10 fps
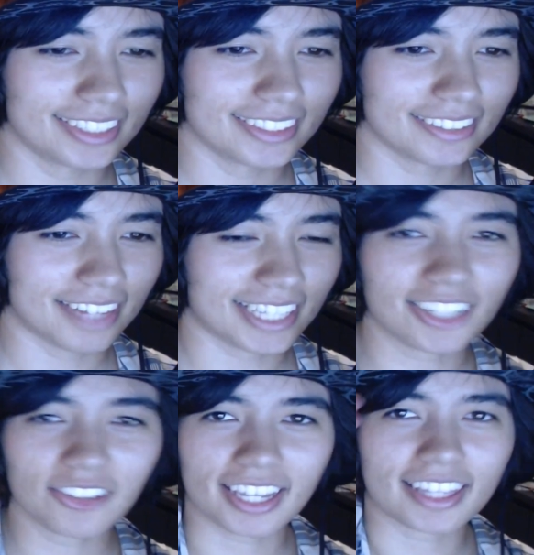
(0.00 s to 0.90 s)
I still
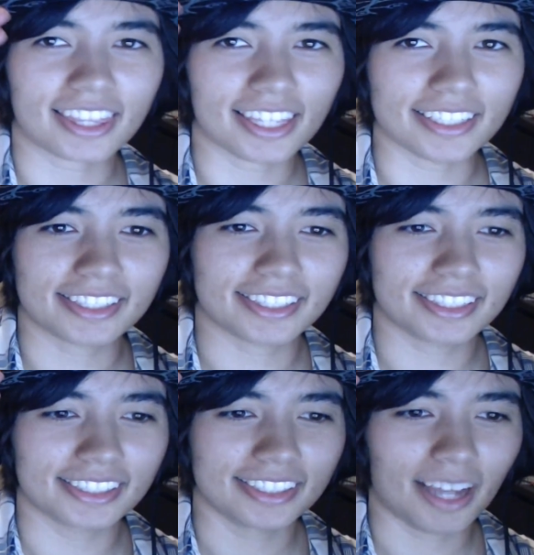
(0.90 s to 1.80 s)
don't get this.
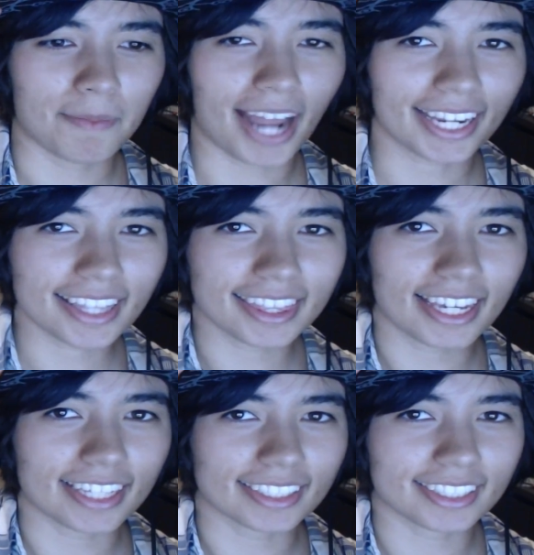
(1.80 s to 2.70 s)
I mean, I get
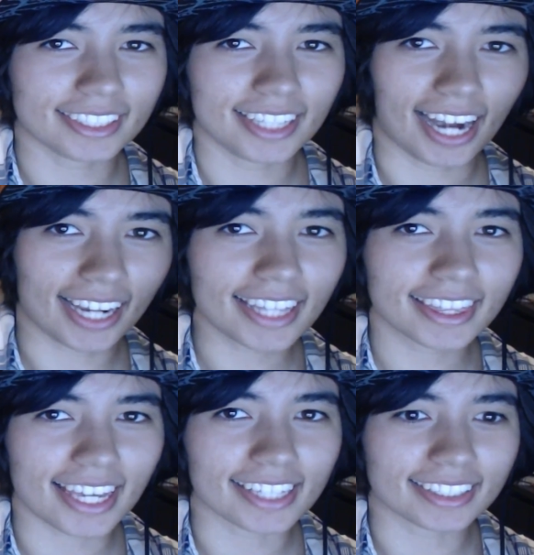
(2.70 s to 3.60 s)
this, and I get
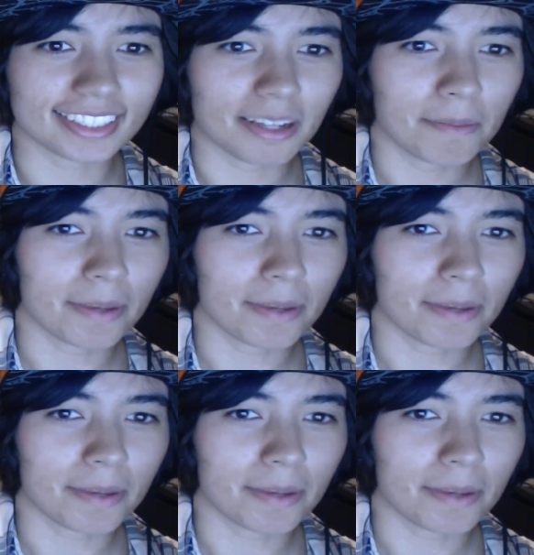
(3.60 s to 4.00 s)
this, but